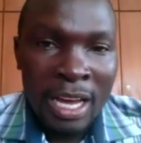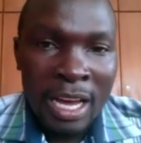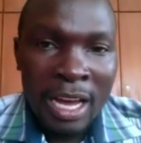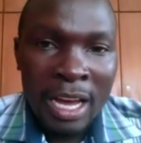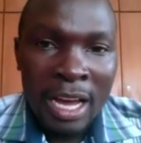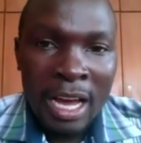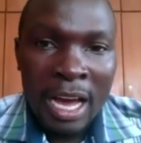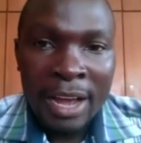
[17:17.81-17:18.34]

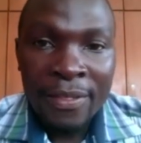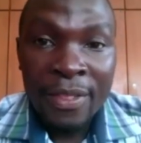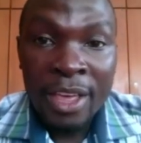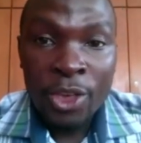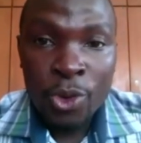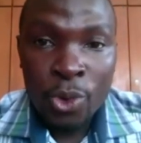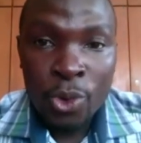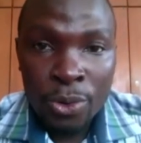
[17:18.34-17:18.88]
are
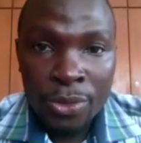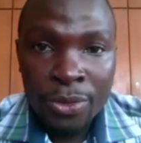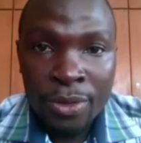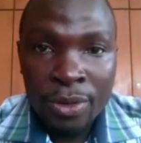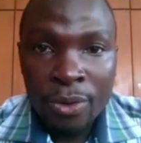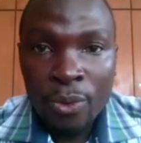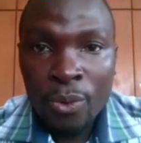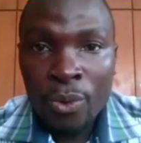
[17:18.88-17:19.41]
the youth
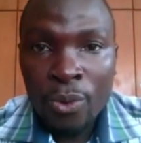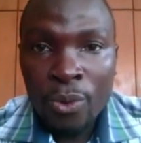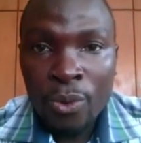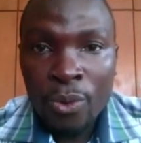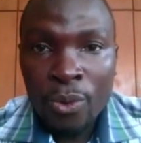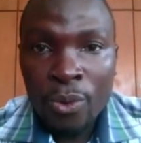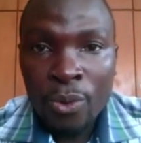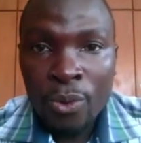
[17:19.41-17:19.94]
who